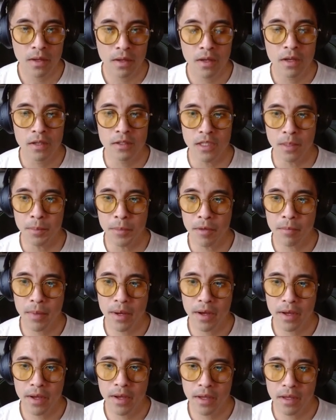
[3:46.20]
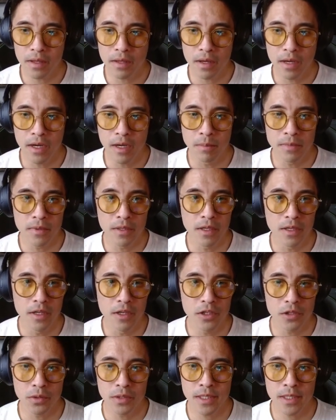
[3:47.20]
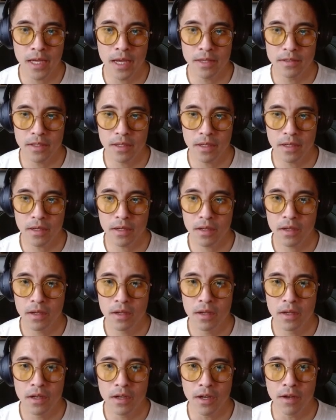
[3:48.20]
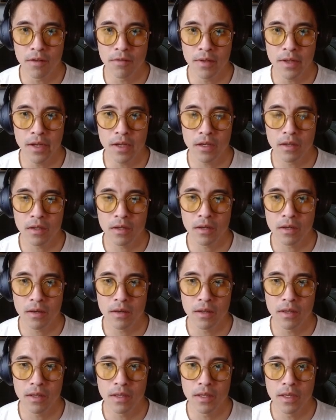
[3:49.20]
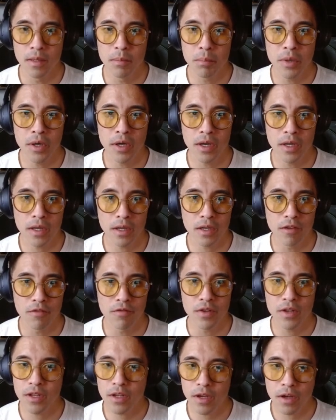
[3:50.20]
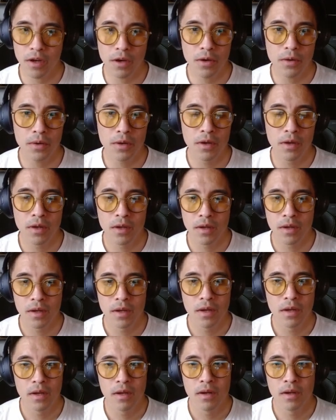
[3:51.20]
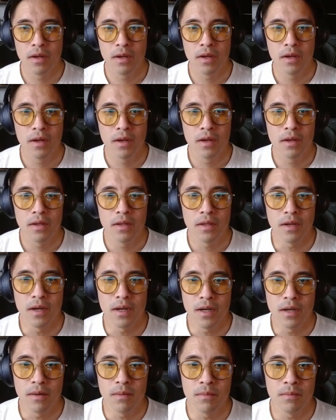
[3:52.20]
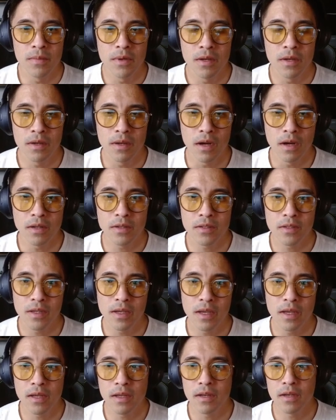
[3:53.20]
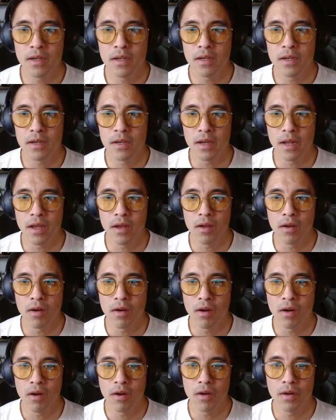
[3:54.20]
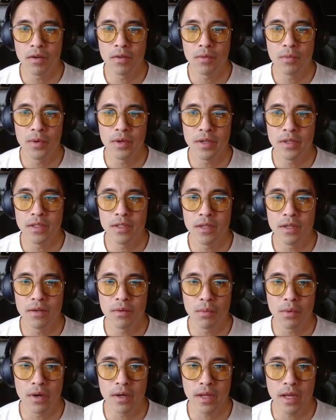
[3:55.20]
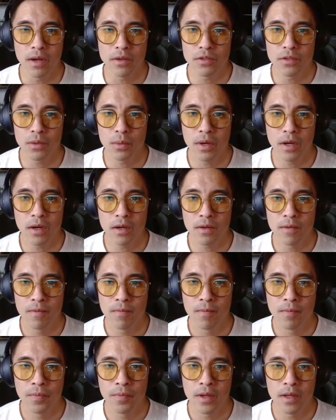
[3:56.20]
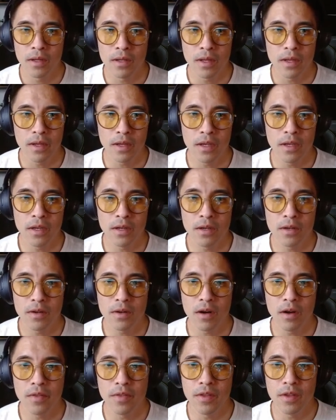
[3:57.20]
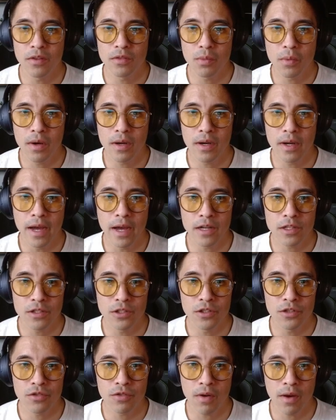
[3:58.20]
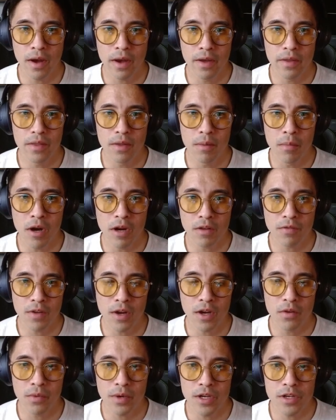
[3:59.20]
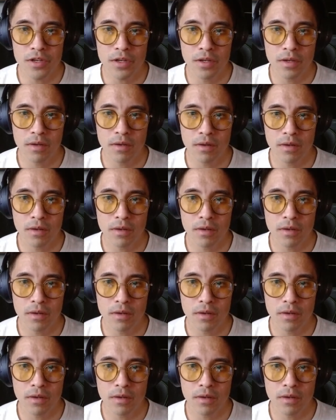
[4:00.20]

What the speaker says: Some of my initial testing of like inputting a video, honestly, they all really didn't work out too well. Like here on this one, I actually tried the modify region